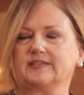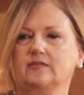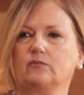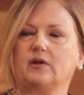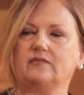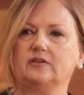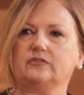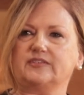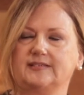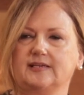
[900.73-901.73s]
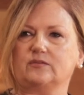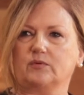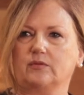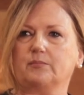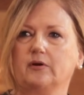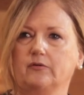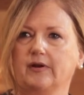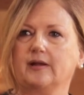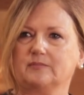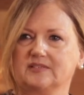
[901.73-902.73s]
And the revenue stays with the
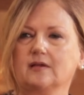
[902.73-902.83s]
programs.